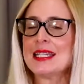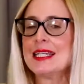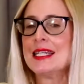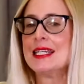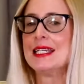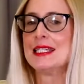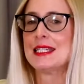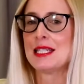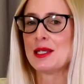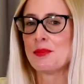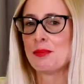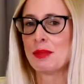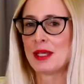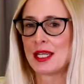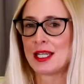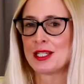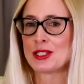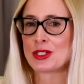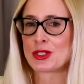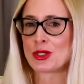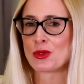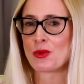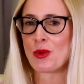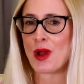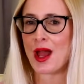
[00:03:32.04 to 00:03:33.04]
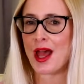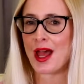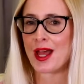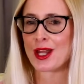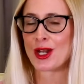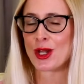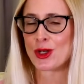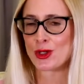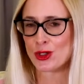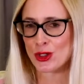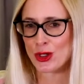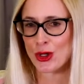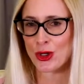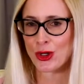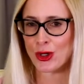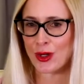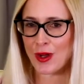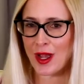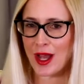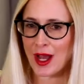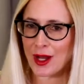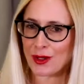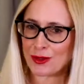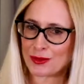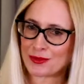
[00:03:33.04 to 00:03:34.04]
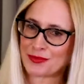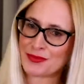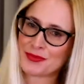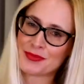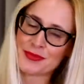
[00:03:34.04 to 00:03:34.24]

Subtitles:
easy piece to wear, and I'll show you how.